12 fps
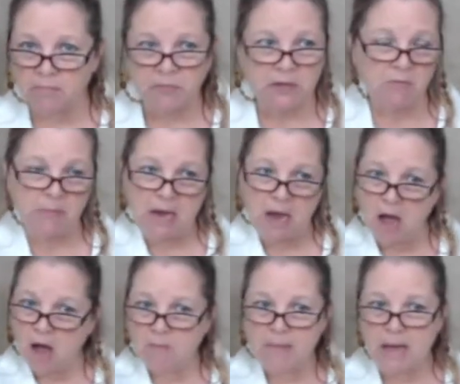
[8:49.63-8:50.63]
Give me
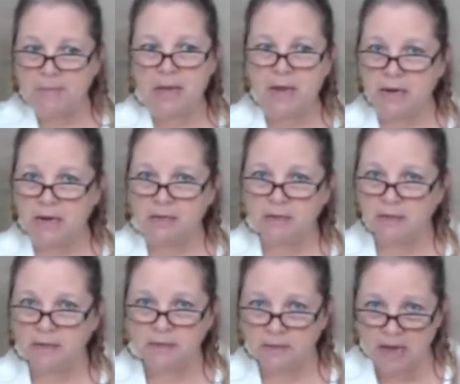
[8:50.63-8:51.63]
all my money
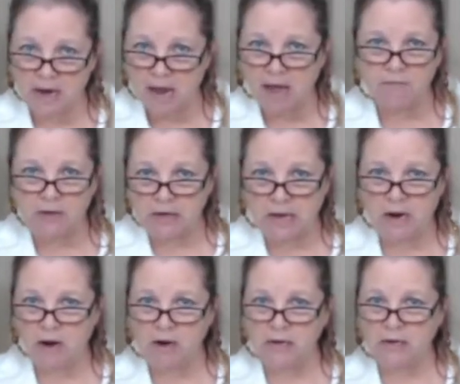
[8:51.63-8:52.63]
that I've
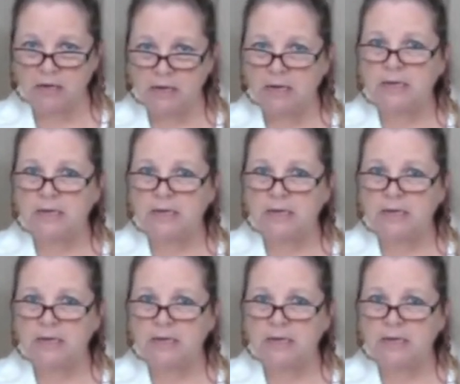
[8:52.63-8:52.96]
inherited.